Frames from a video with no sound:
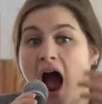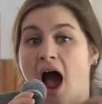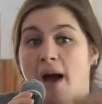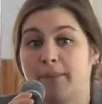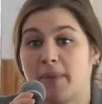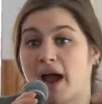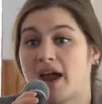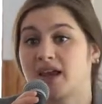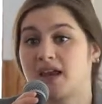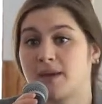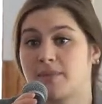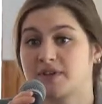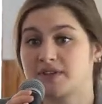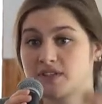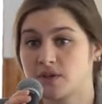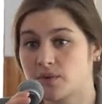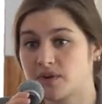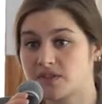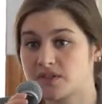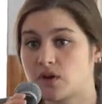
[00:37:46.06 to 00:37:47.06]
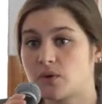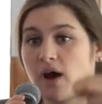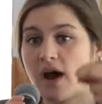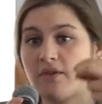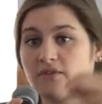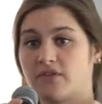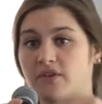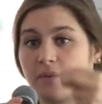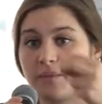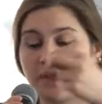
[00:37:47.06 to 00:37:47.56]
my name is so-and-so,
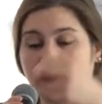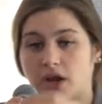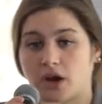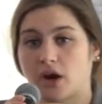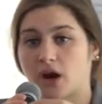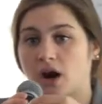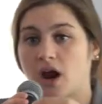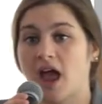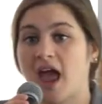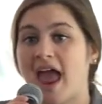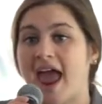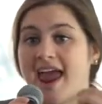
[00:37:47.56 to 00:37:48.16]
I'm from here,